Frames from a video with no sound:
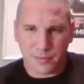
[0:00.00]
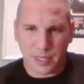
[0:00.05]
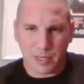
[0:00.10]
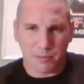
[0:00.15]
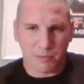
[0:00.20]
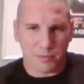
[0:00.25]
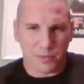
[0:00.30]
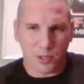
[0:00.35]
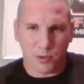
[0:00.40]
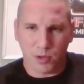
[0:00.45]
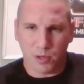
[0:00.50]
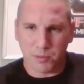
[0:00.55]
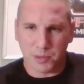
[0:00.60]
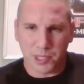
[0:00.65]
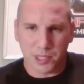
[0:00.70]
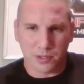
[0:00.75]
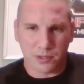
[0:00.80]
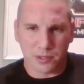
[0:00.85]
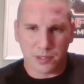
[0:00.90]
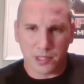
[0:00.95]
I'm
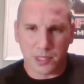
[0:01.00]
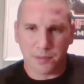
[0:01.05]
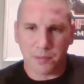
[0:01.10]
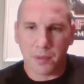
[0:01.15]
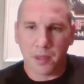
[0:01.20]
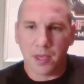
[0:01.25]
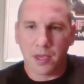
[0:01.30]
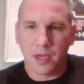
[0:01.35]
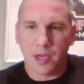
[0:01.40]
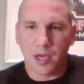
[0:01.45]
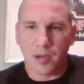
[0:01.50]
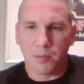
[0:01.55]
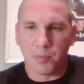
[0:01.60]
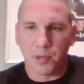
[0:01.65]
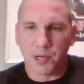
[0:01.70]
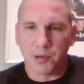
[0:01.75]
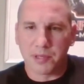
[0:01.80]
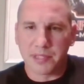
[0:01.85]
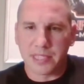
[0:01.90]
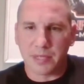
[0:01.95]
killing that. A
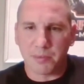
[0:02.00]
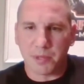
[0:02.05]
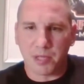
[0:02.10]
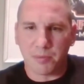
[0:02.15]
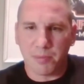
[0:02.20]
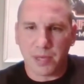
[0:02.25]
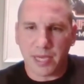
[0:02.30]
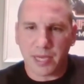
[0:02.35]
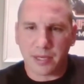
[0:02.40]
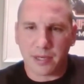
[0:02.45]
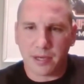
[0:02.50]
big reason I'm getting back